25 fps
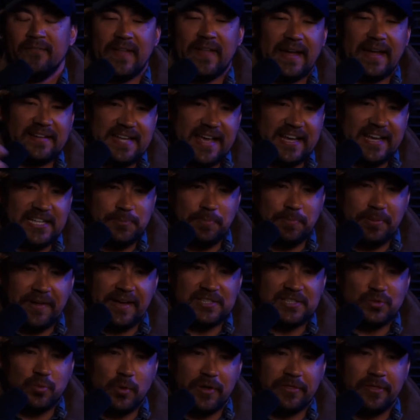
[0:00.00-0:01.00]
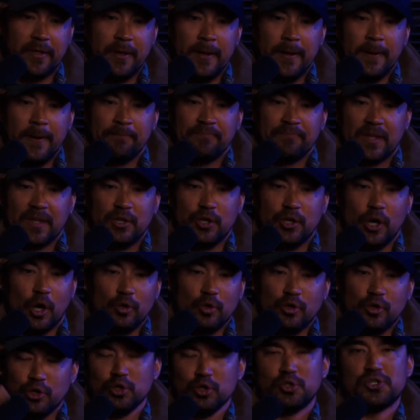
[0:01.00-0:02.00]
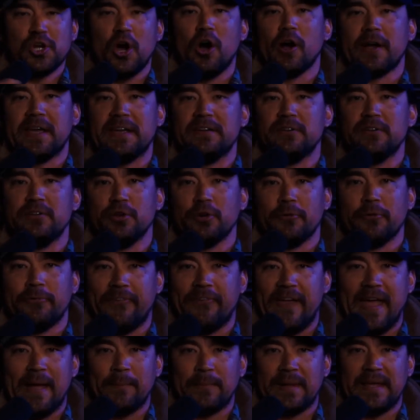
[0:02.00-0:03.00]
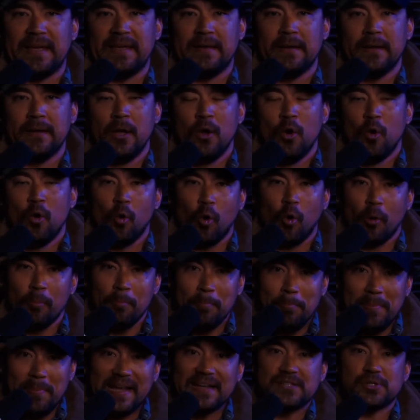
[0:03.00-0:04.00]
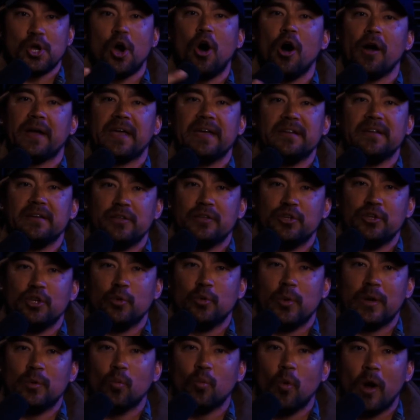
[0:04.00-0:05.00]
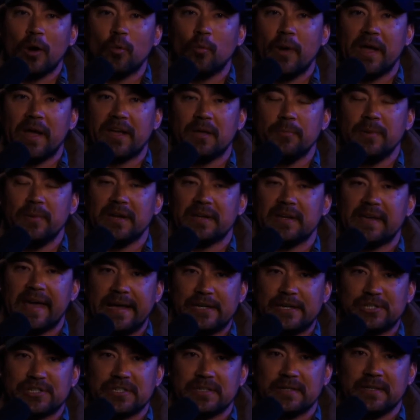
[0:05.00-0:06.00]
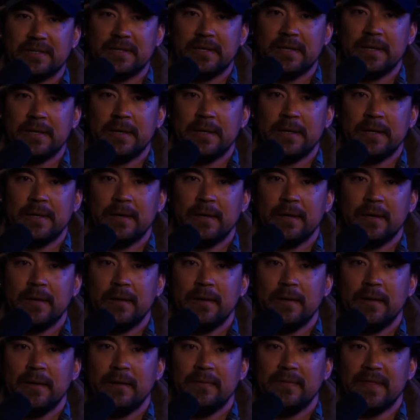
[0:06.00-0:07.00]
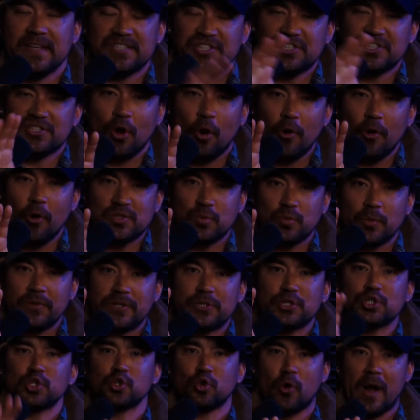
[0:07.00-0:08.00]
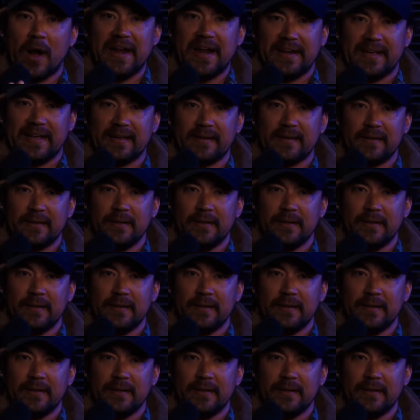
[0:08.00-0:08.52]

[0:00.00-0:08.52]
that takes place with, you talking to your family or me talking to you in one-way communication. This starts with training,